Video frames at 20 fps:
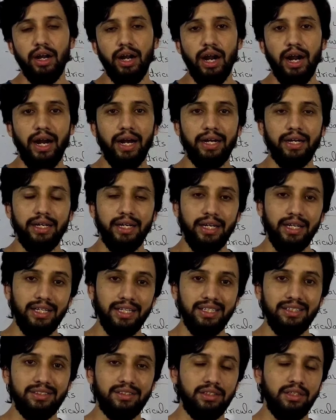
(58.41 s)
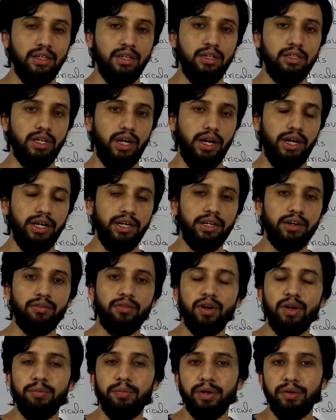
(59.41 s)
and it is the
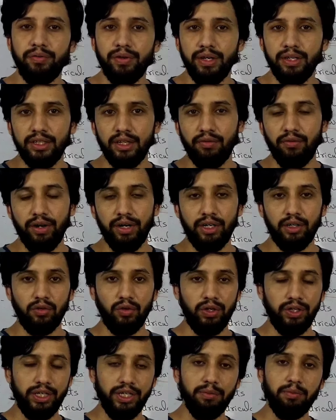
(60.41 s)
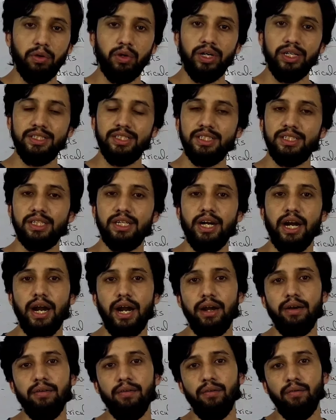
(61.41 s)
interval between the ventricular depolarization
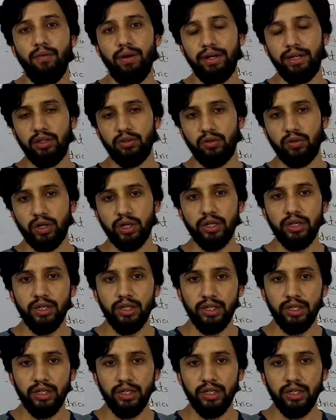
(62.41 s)
and ventricular